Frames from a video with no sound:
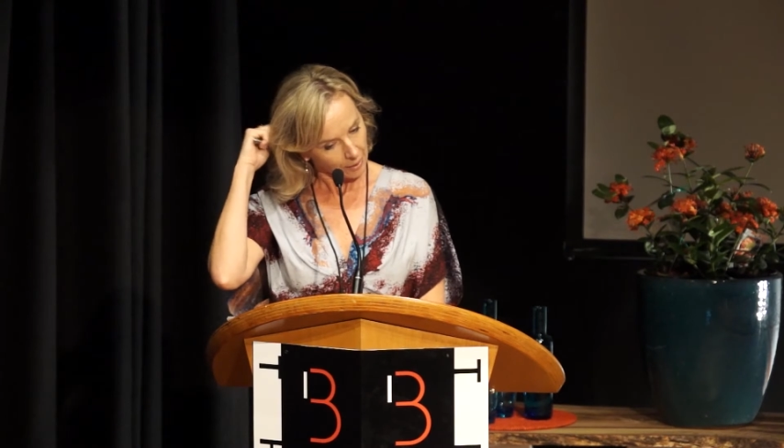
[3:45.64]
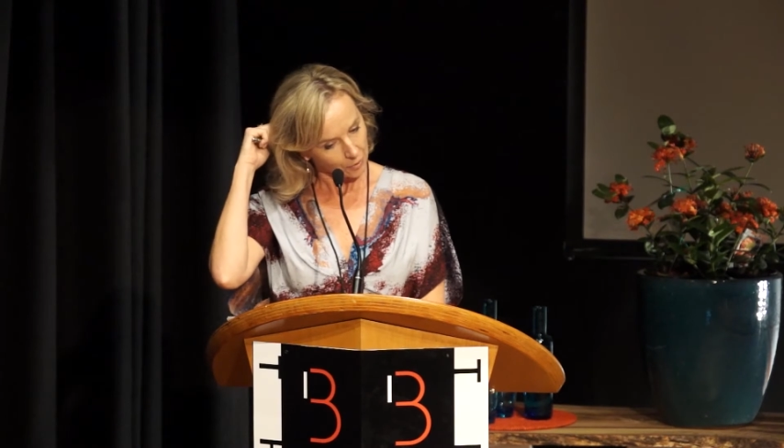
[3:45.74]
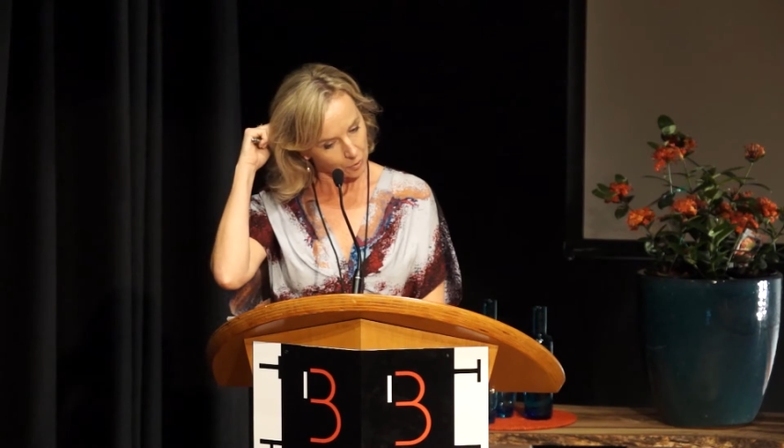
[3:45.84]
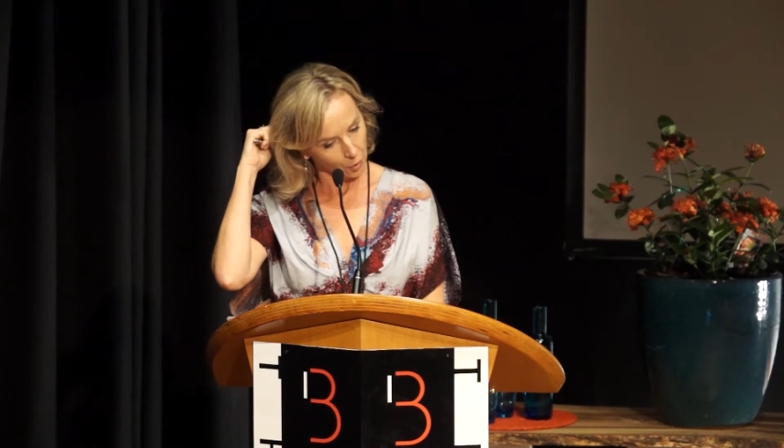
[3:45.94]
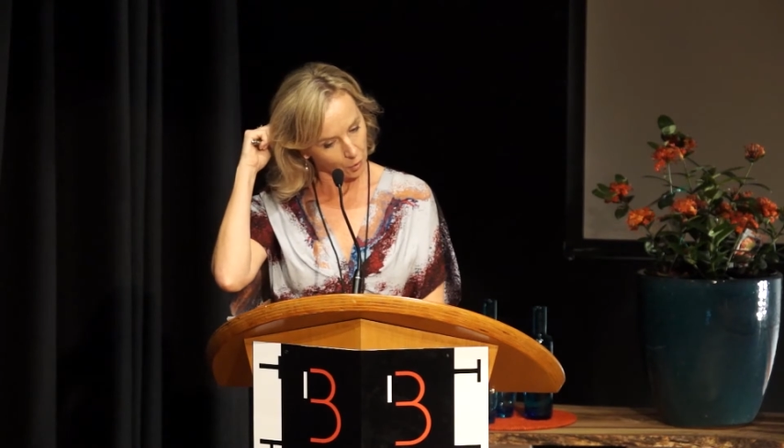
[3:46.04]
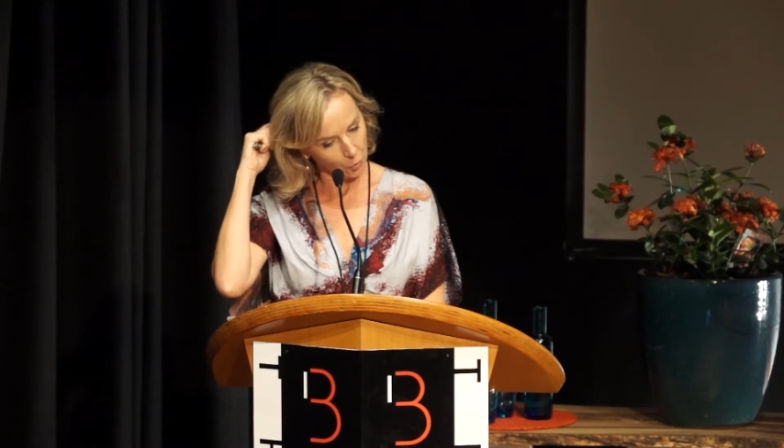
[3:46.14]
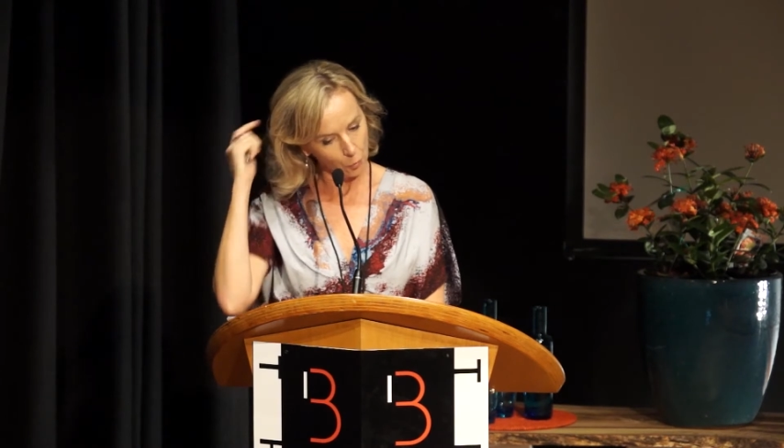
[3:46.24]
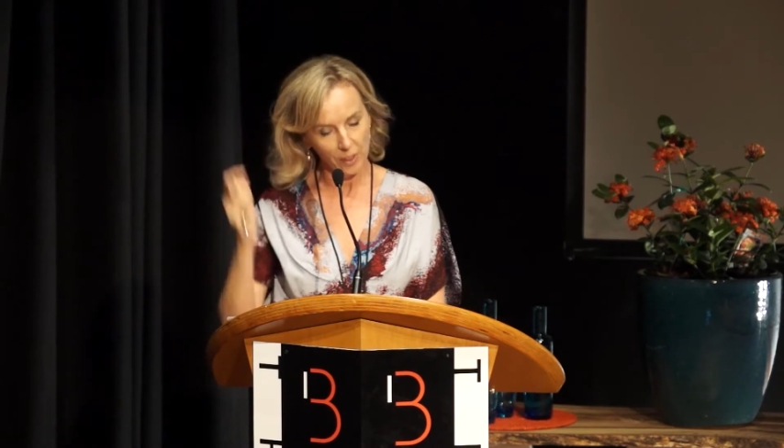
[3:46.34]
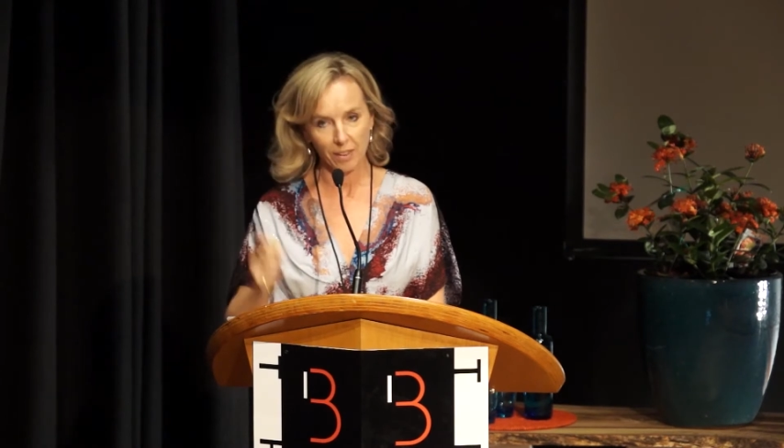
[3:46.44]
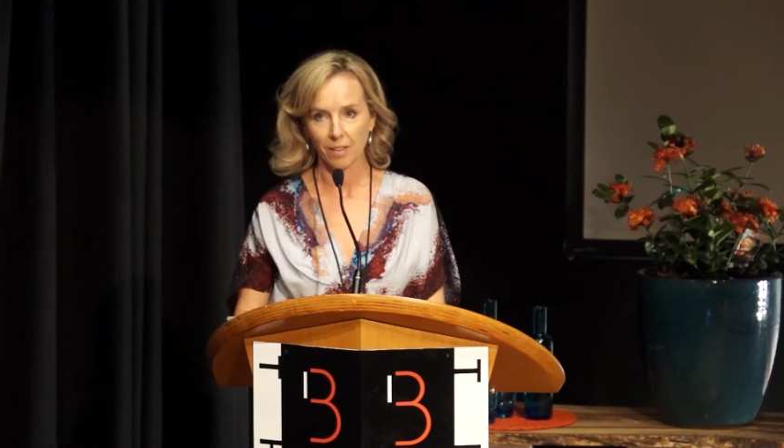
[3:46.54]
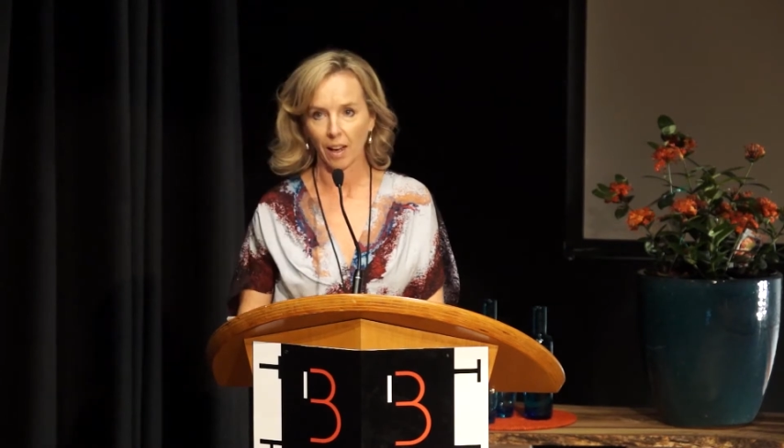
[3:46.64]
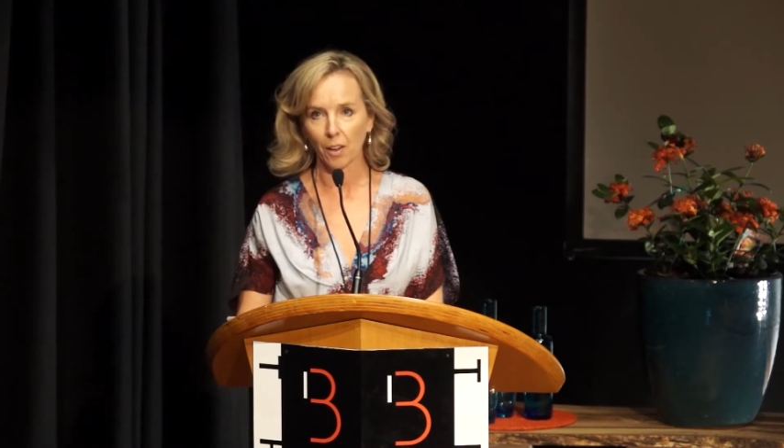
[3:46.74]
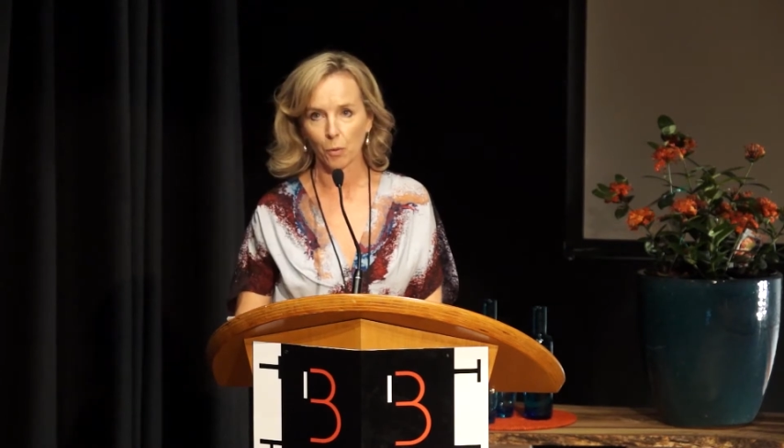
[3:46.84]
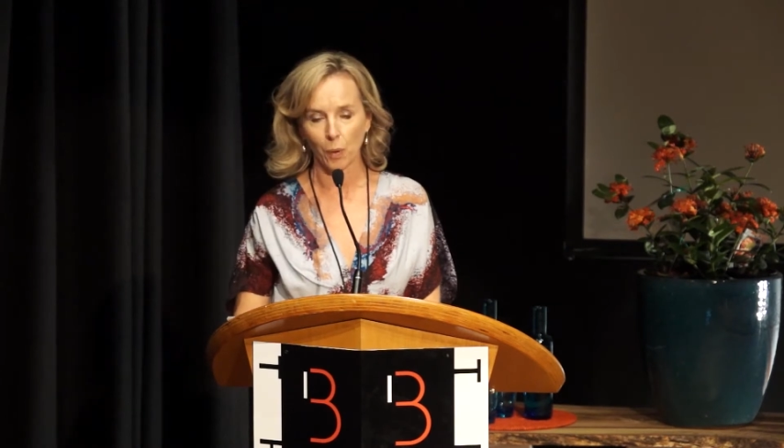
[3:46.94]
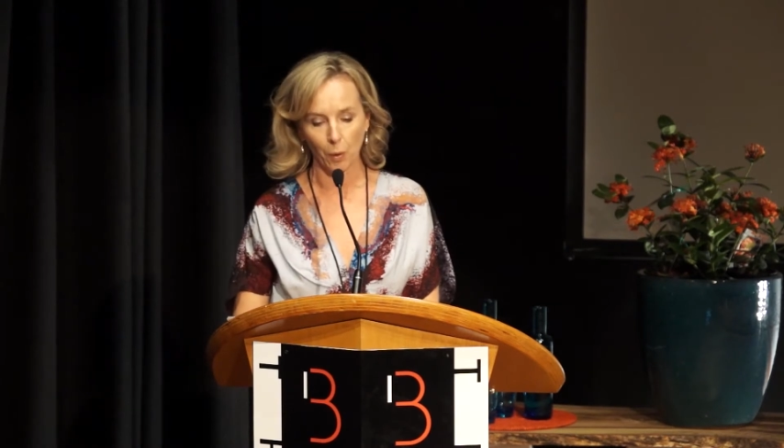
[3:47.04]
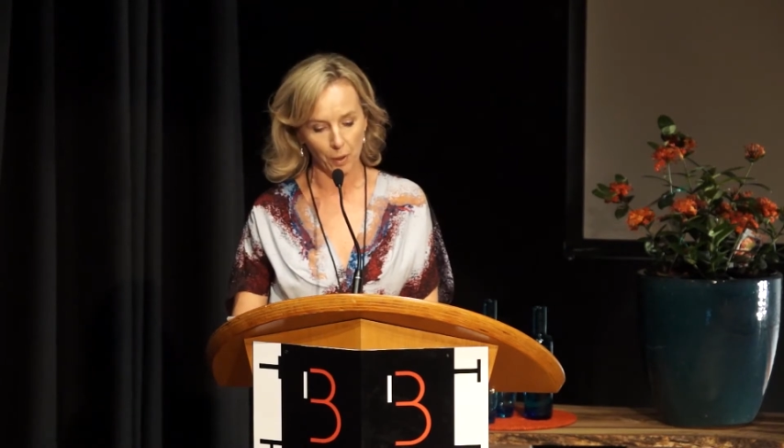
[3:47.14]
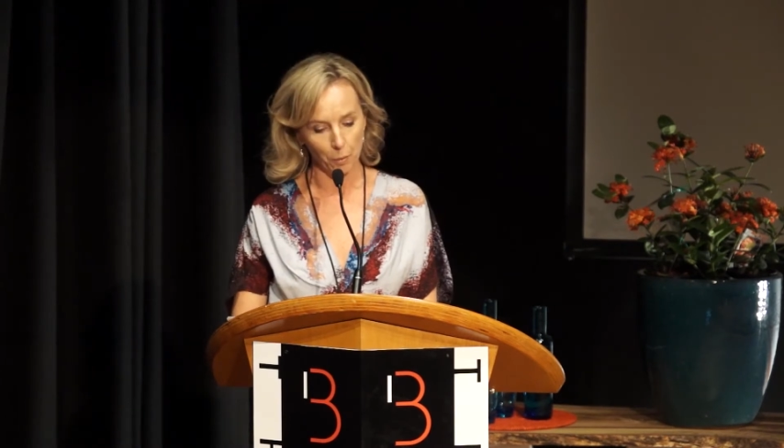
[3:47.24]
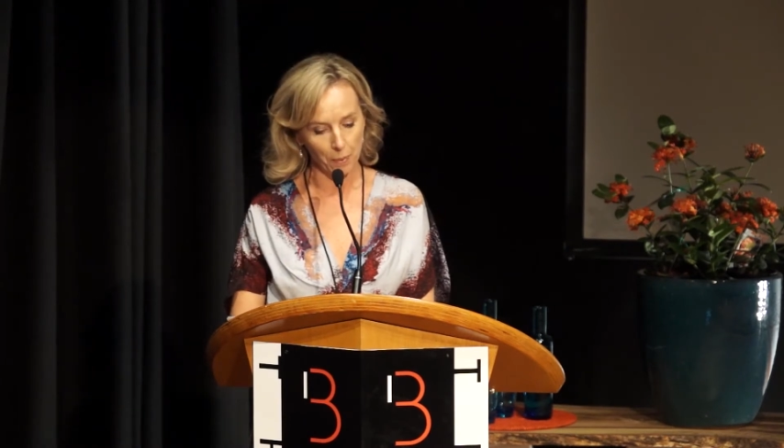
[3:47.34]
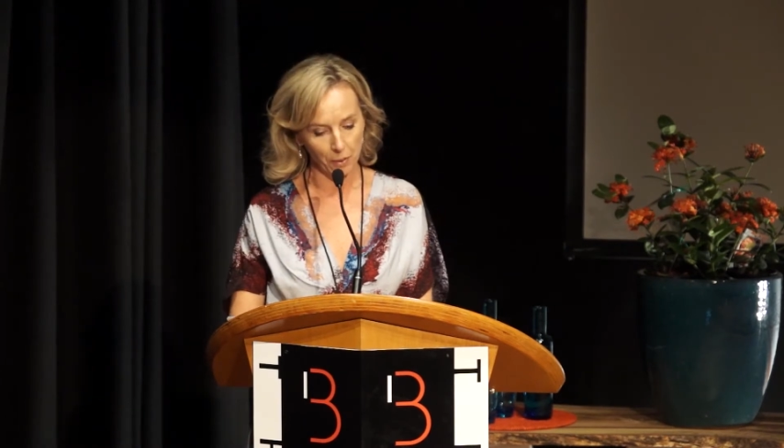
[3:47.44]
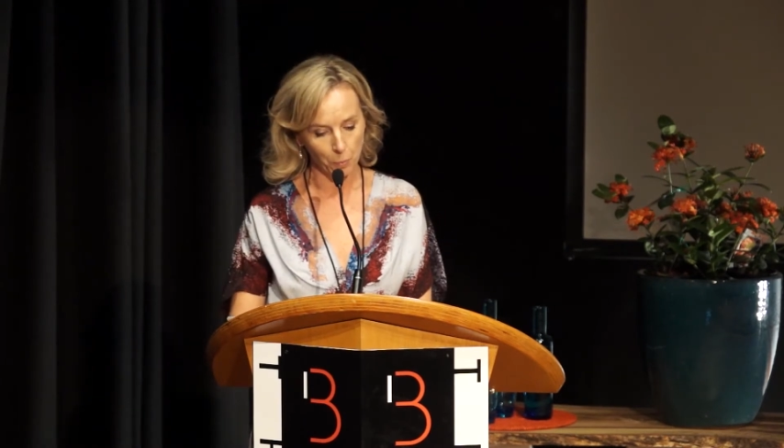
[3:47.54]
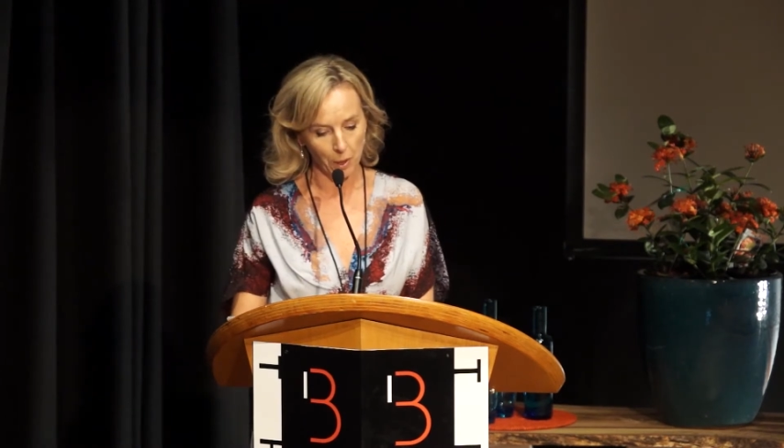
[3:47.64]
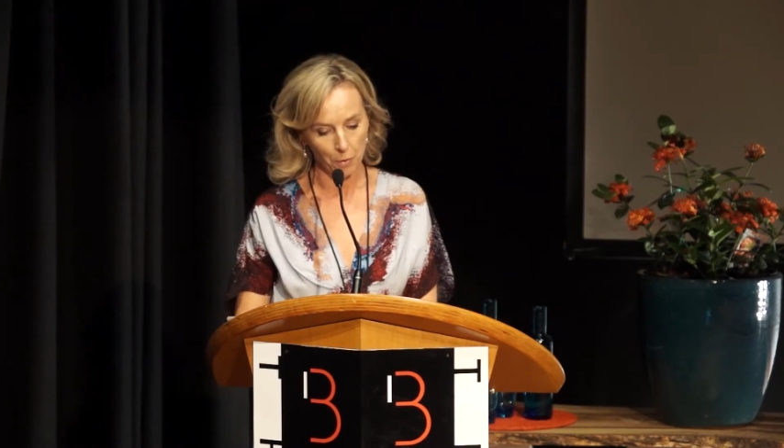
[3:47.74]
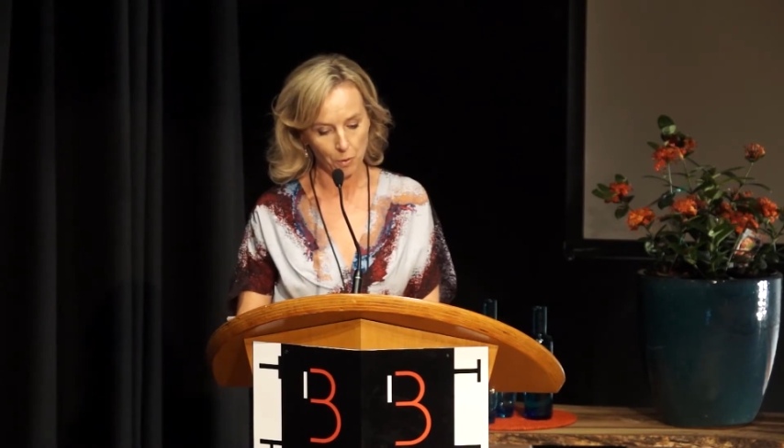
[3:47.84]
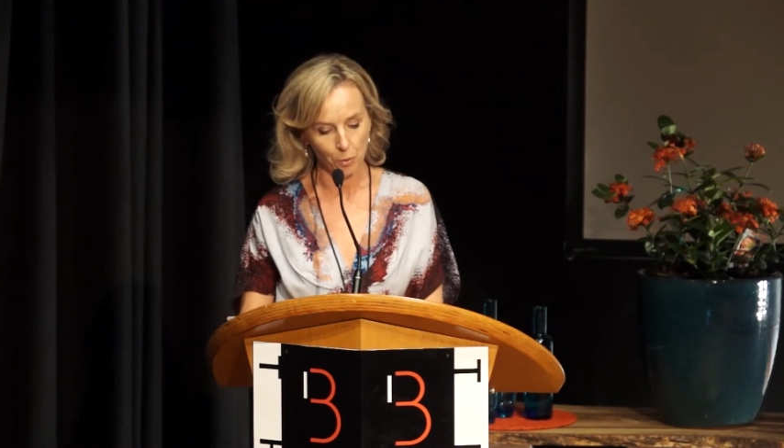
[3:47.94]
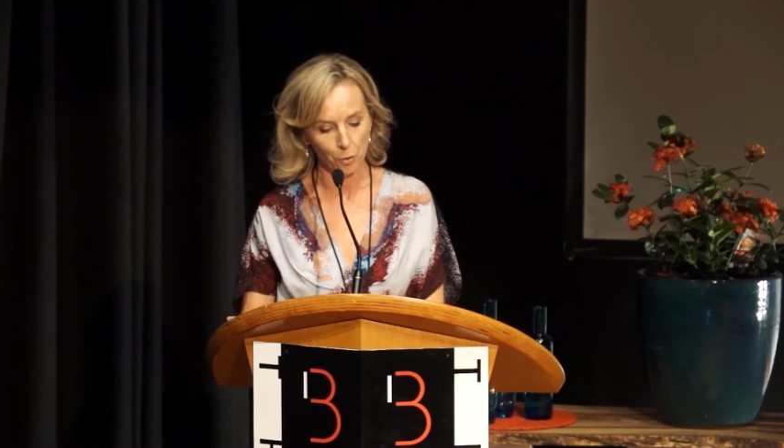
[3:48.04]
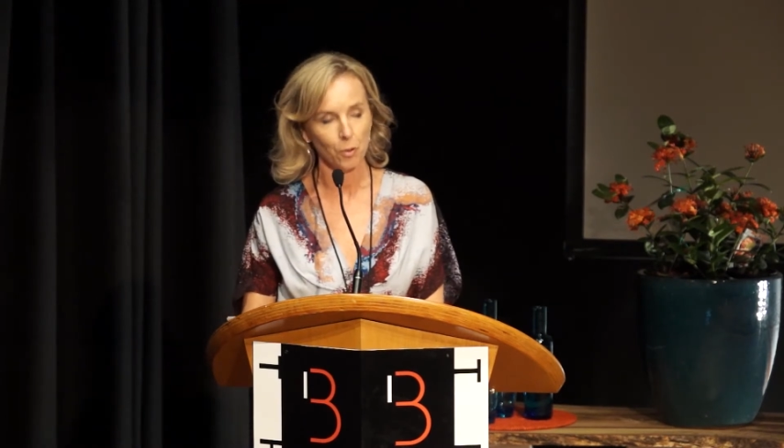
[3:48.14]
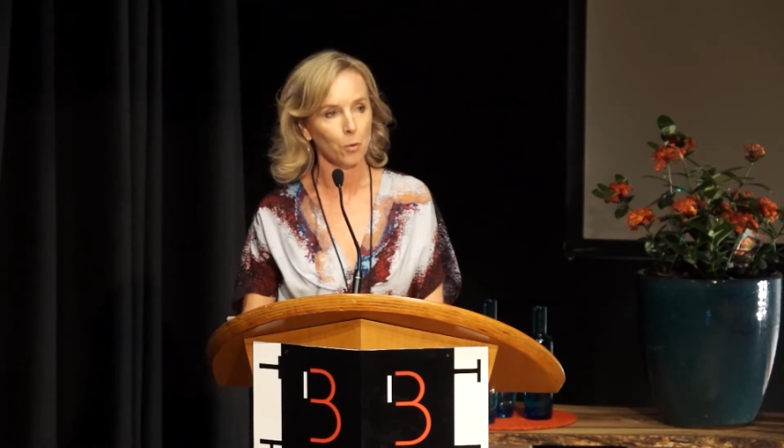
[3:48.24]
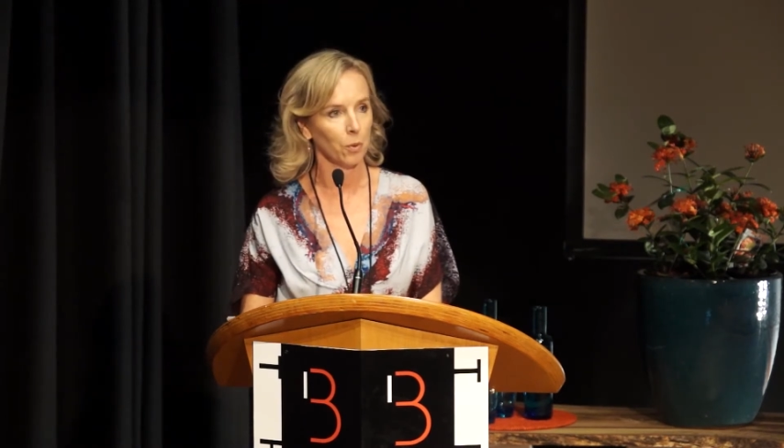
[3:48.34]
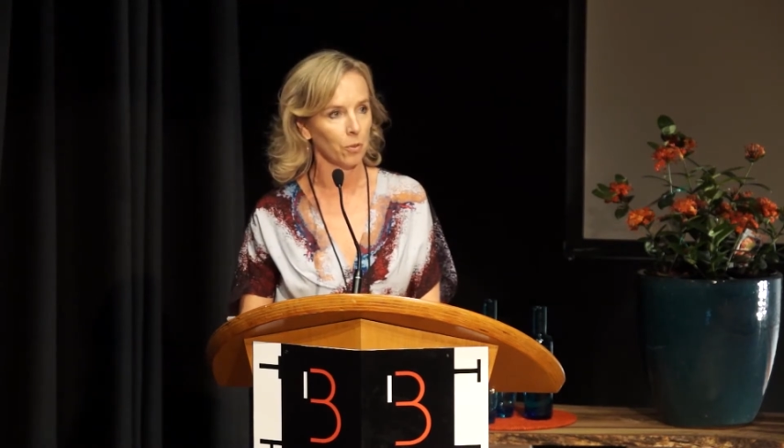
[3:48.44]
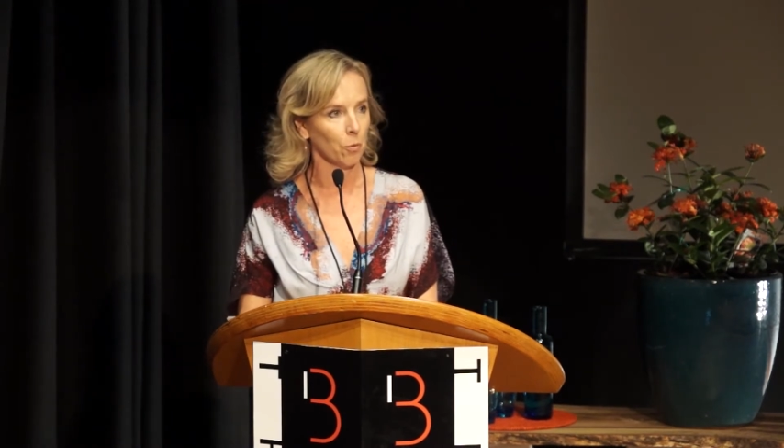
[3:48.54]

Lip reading: So we decided the way we could best put our resources was